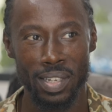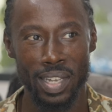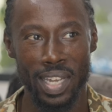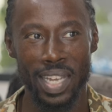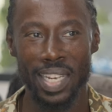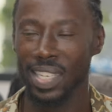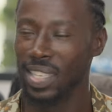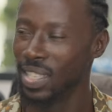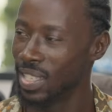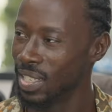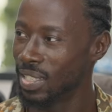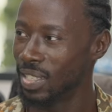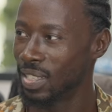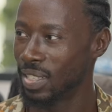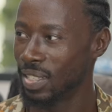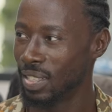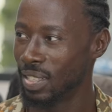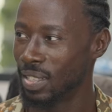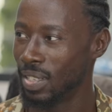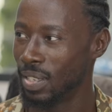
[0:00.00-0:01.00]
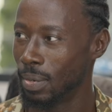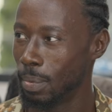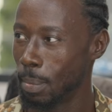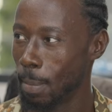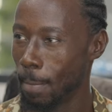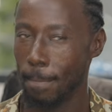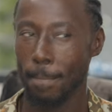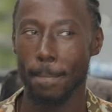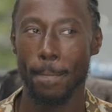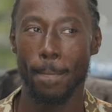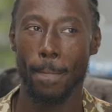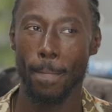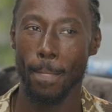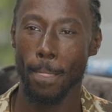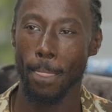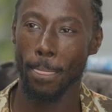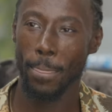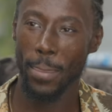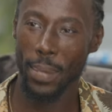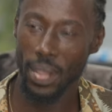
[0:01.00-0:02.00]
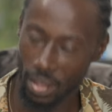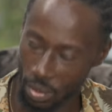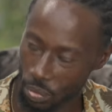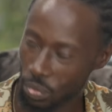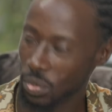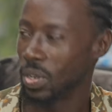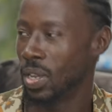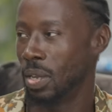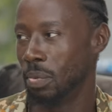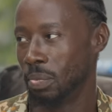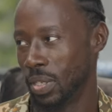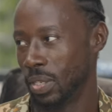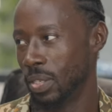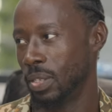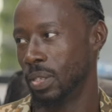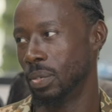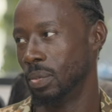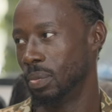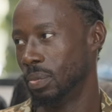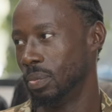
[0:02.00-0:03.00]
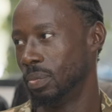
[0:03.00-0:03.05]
and listen, it will come to you.